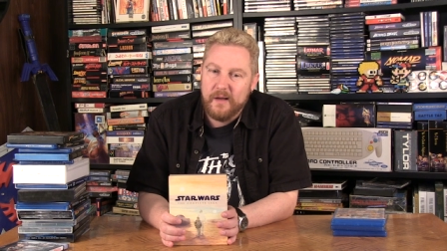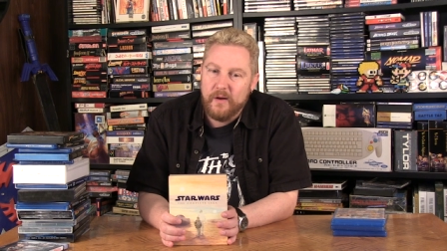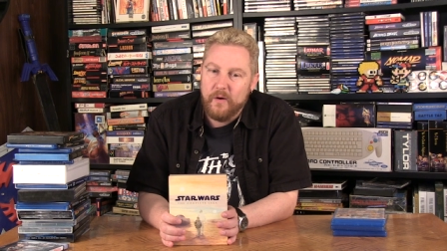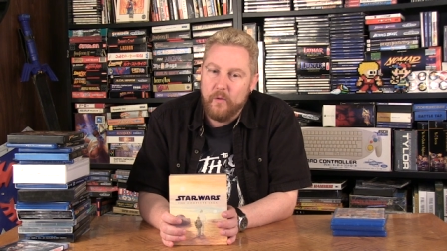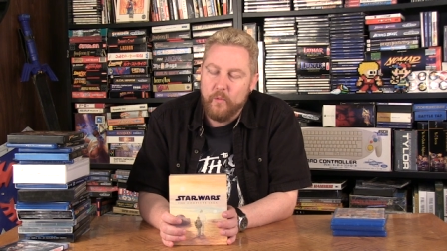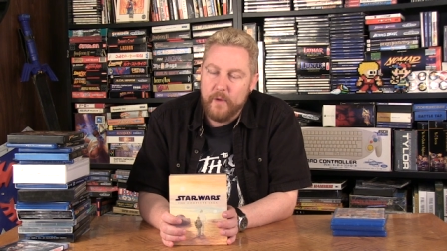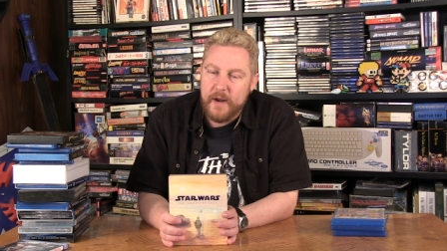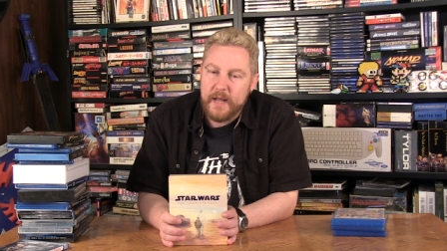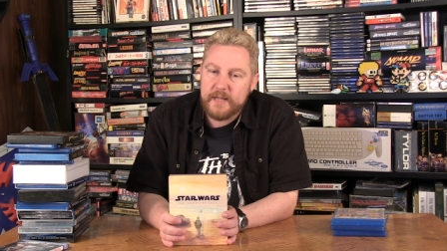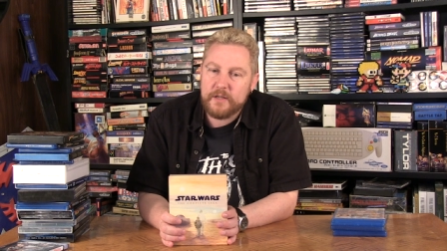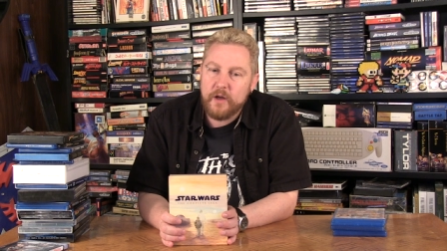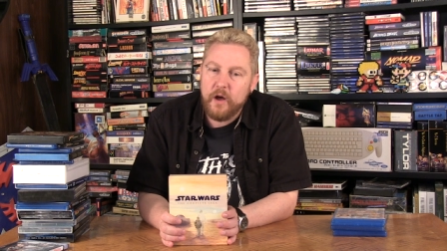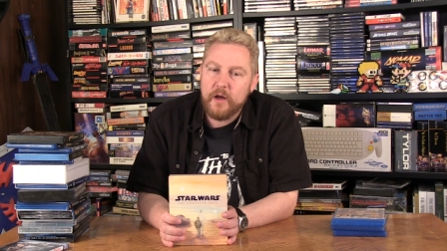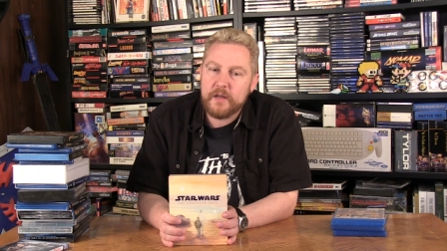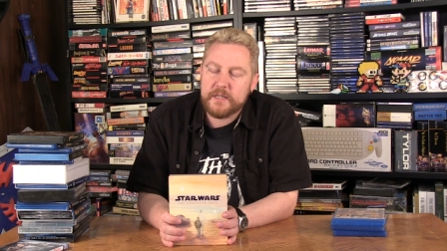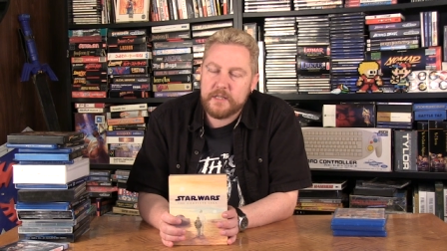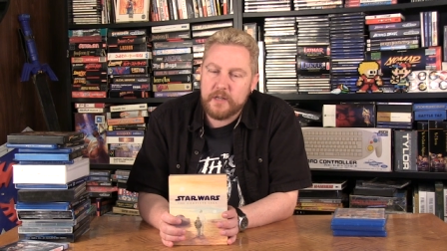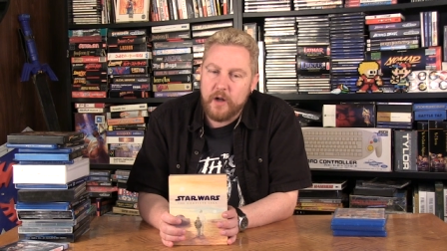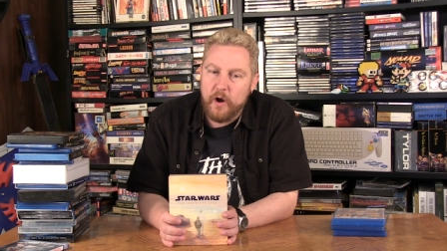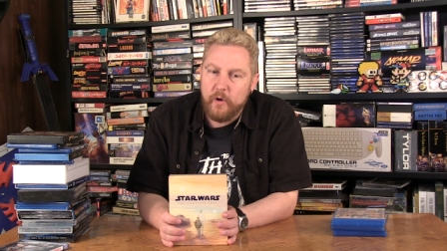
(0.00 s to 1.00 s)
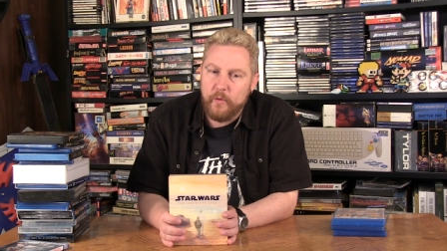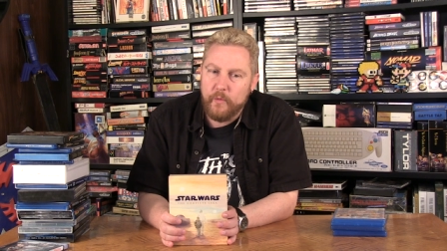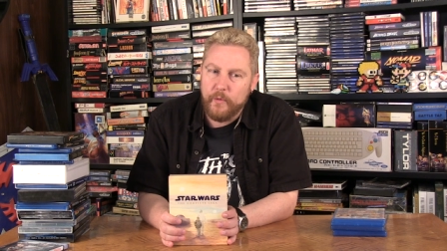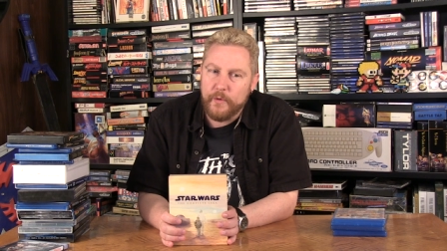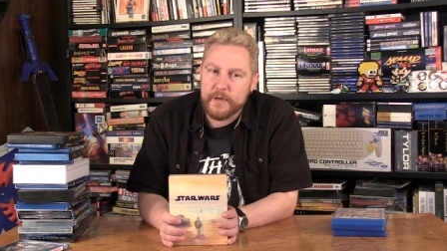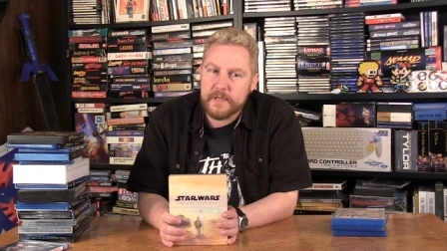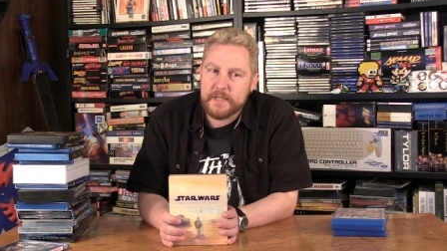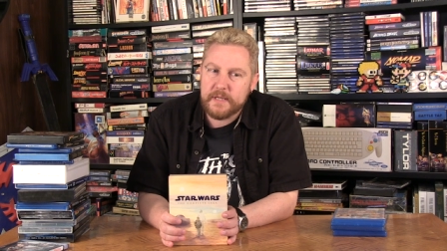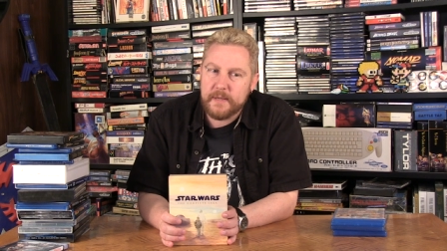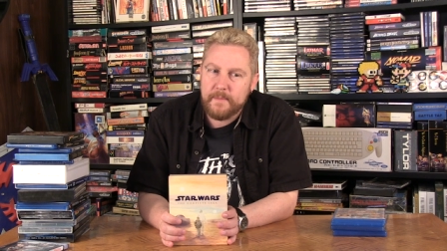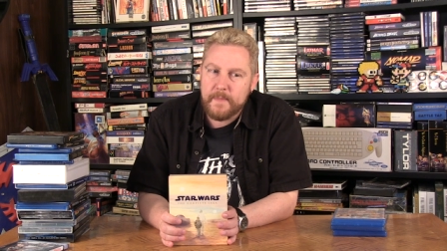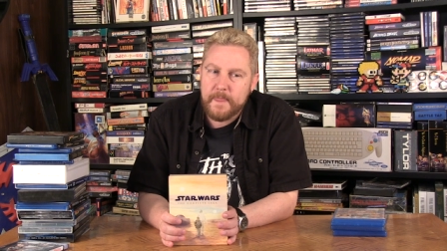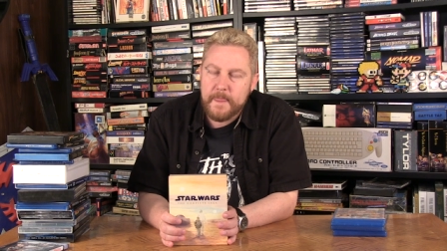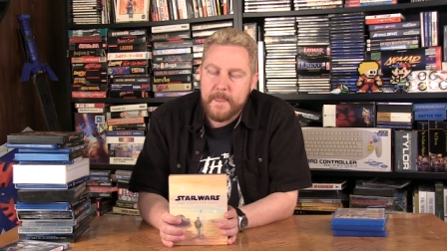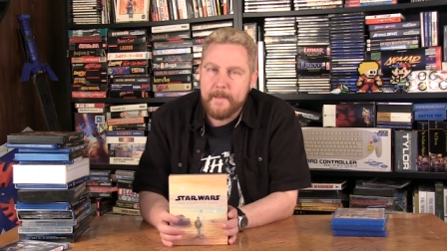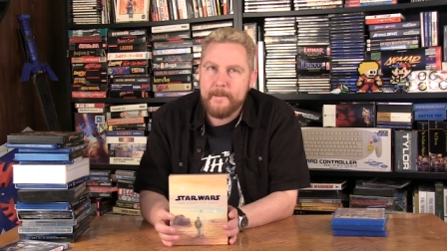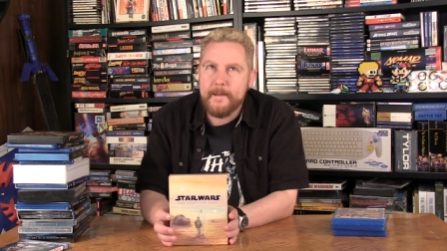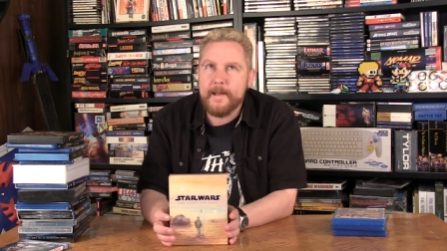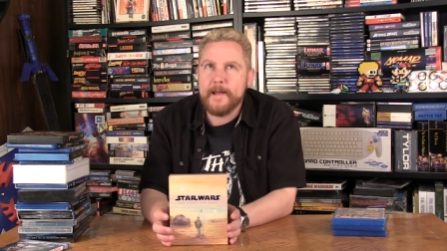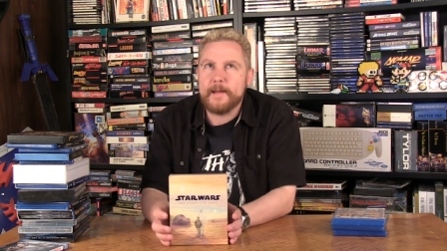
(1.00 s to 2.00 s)
when I saw Star Wars,
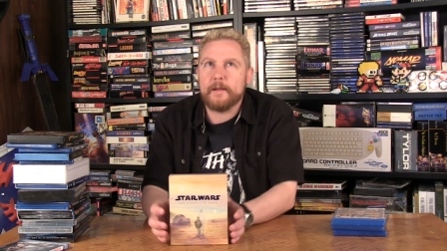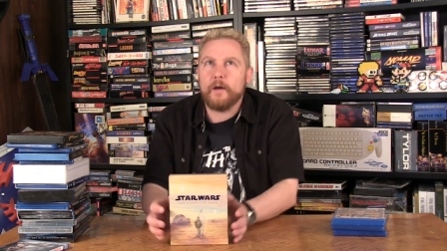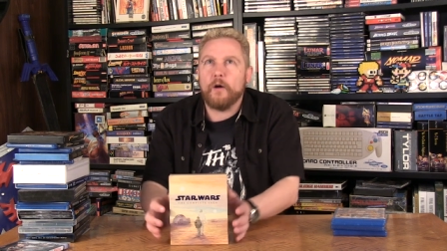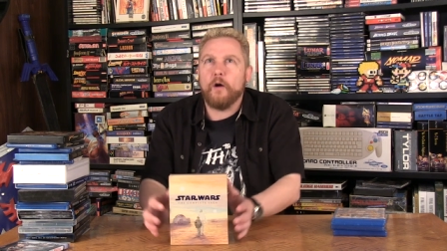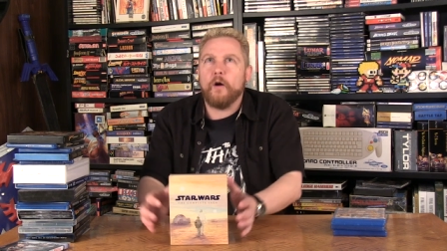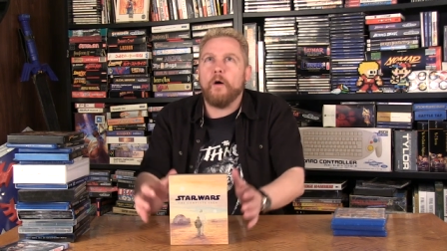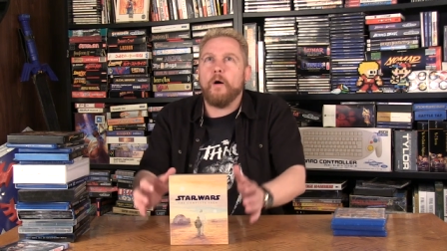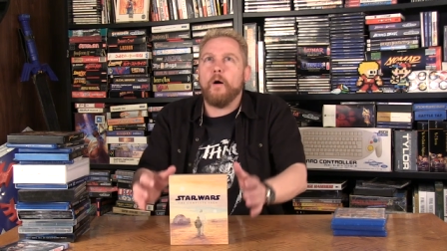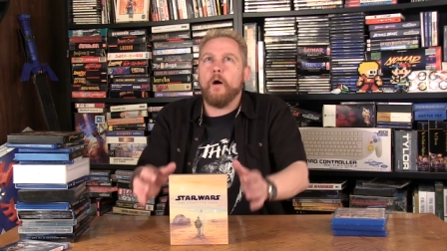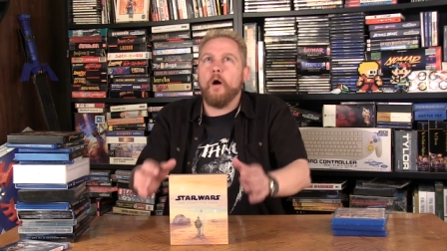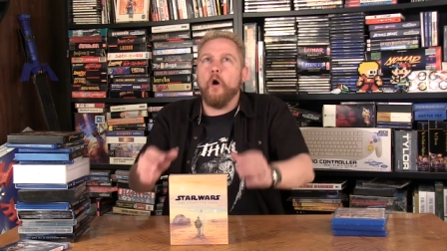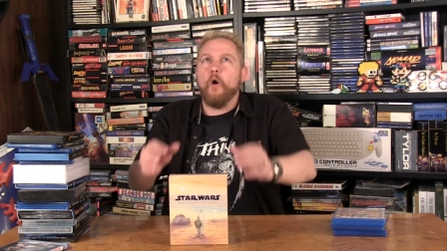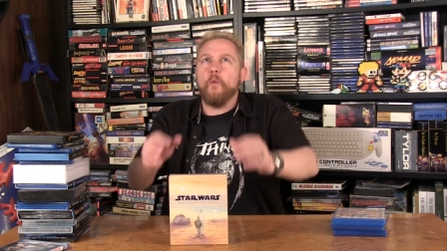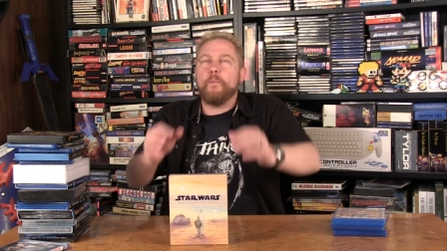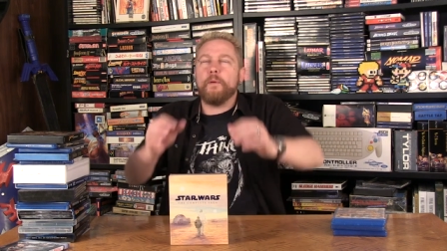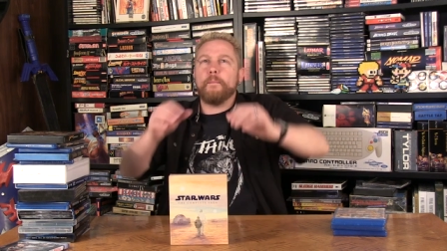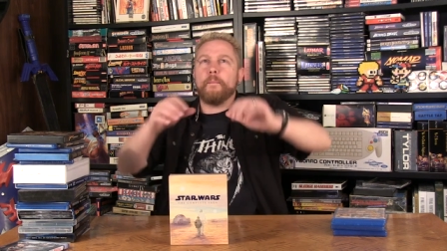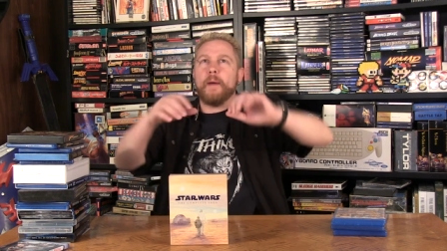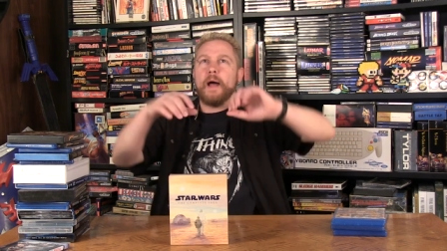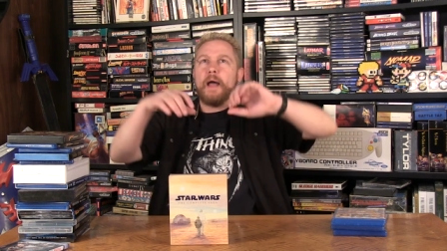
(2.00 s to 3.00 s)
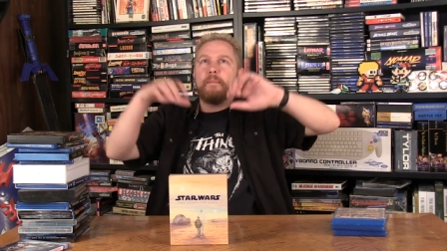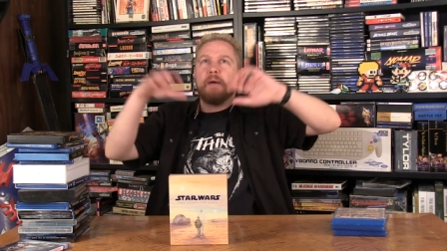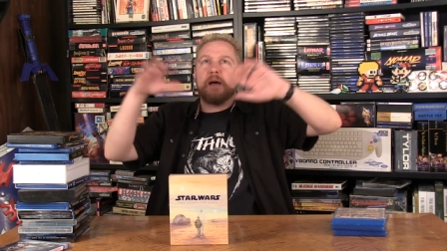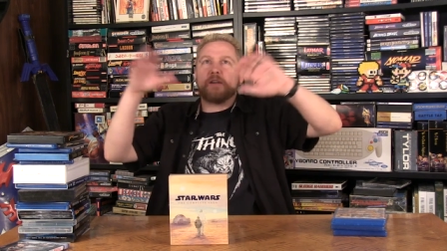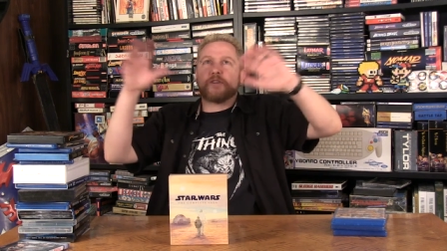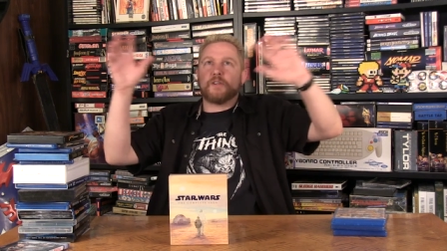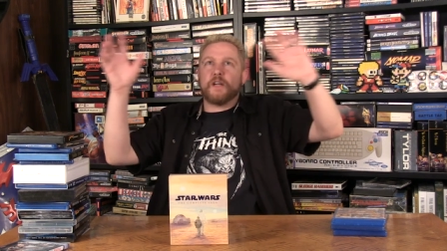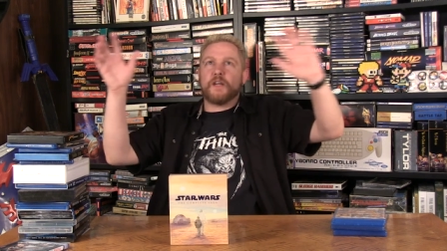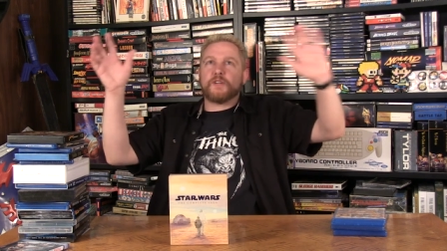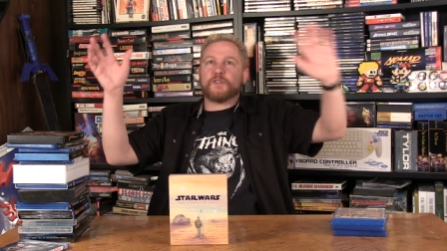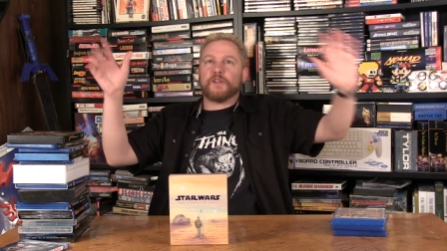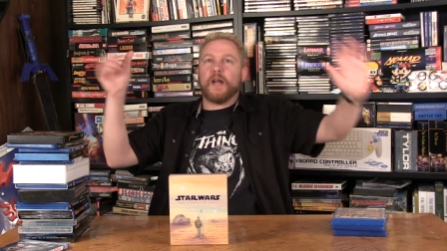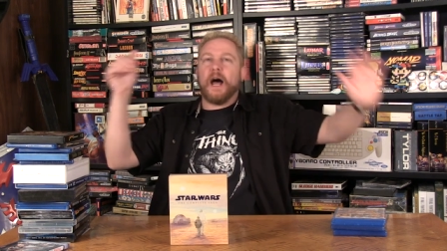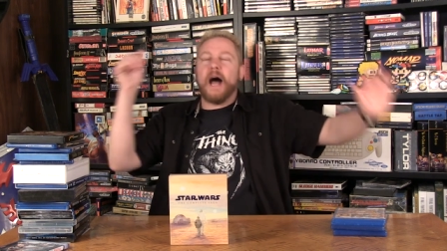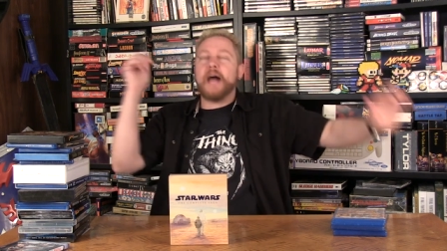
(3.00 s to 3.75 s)
it opened my imagination.